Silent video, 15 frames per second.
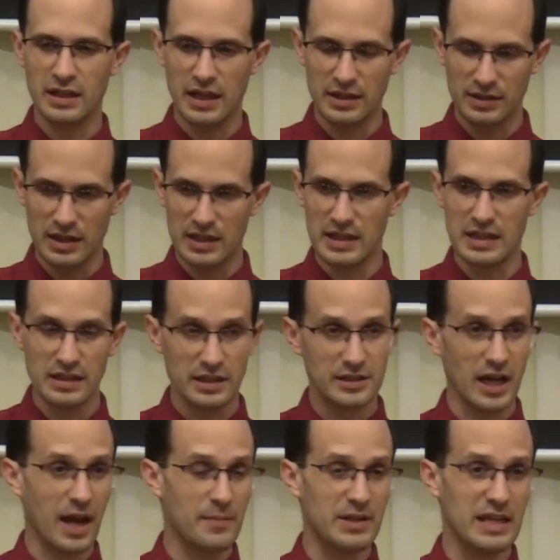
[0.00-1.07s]
in the
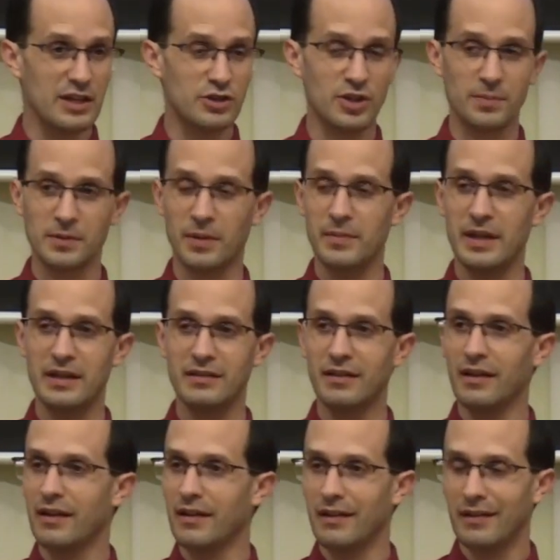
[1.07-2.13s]
time in Egypt,
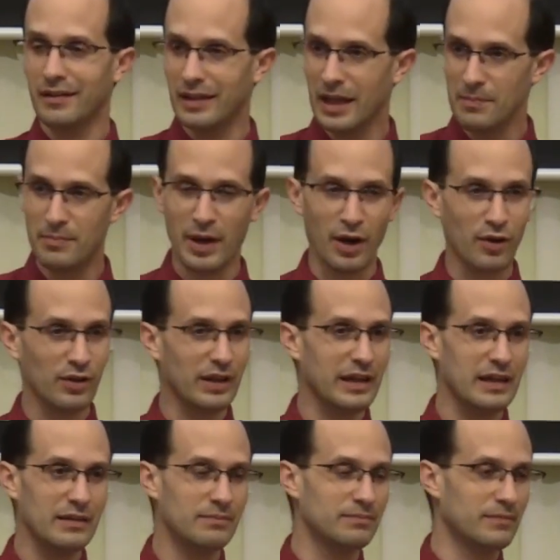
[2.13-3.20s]
they
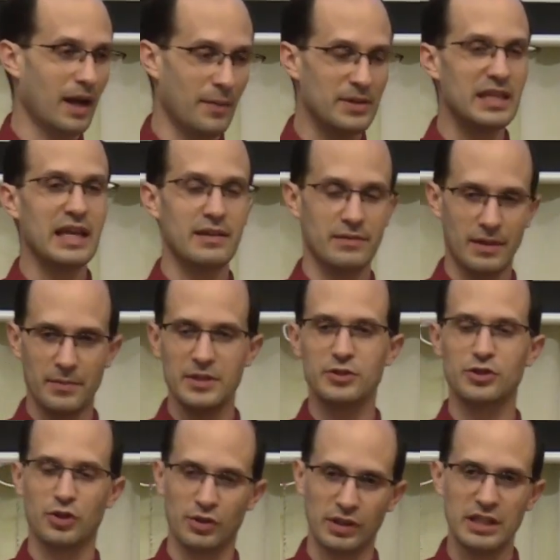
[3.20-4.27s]
barely,
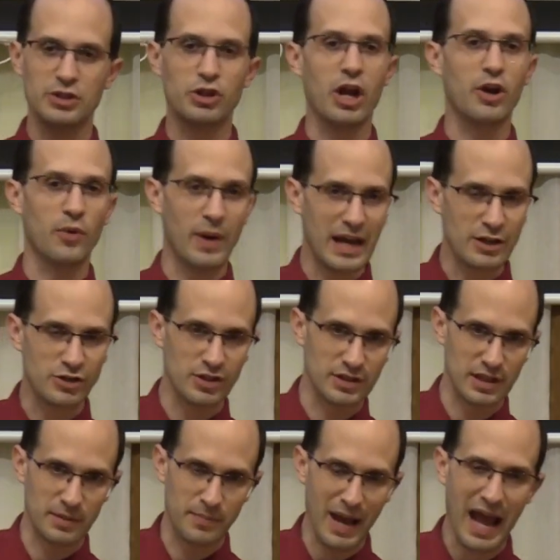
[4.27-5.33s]
certainly
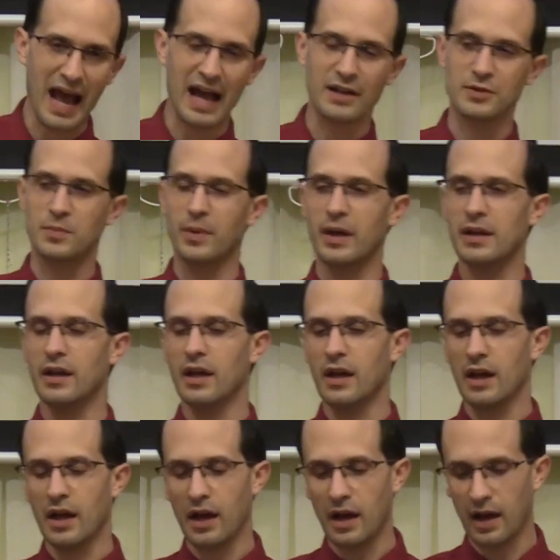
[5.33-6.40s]
generations had passed, but
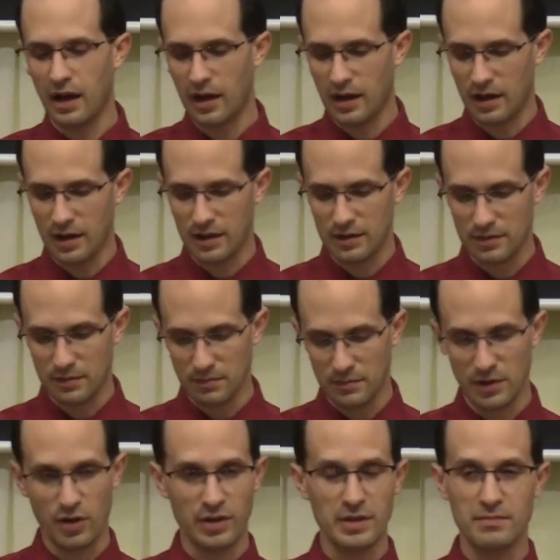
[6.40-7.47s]

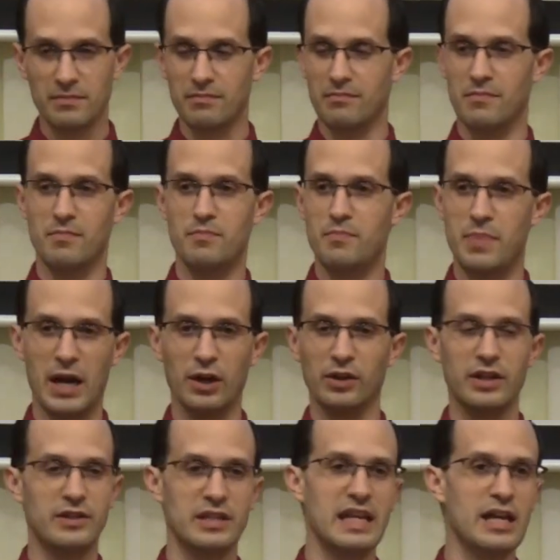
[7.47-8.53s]

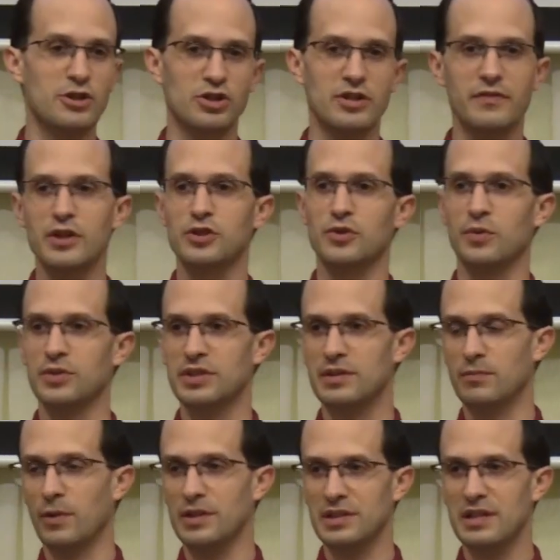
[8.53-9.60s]
barely, the nation of Israel
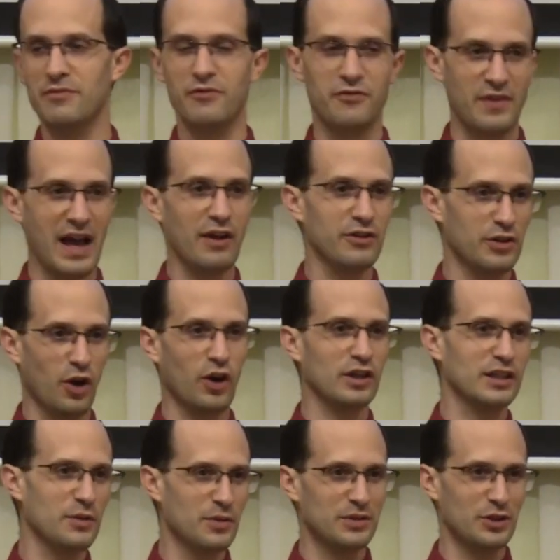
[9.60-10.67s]
wasn't even founded
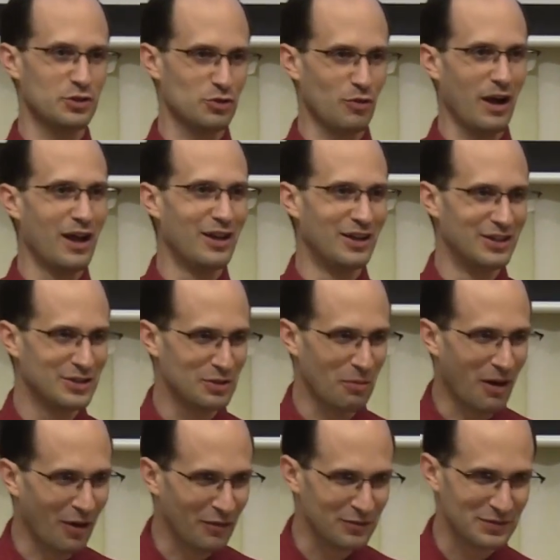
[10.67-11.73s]
hardly with the
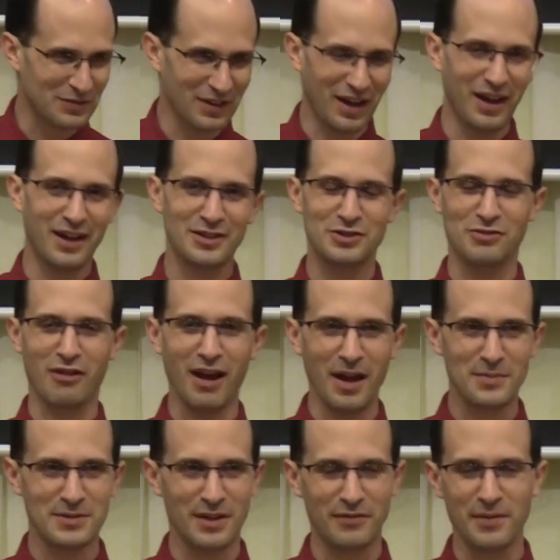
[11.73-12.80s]
12
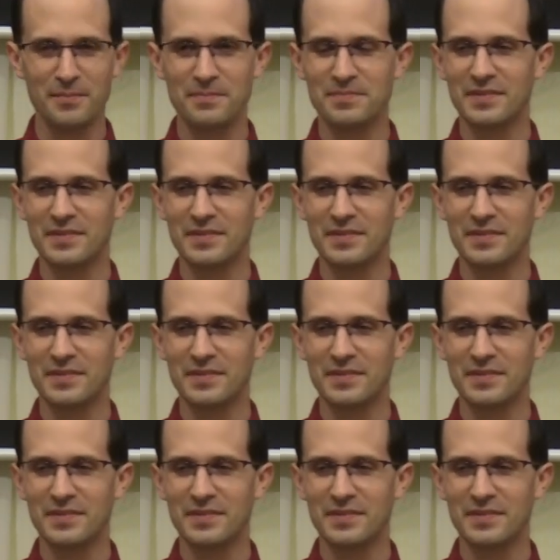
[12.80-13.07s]
tribes of them,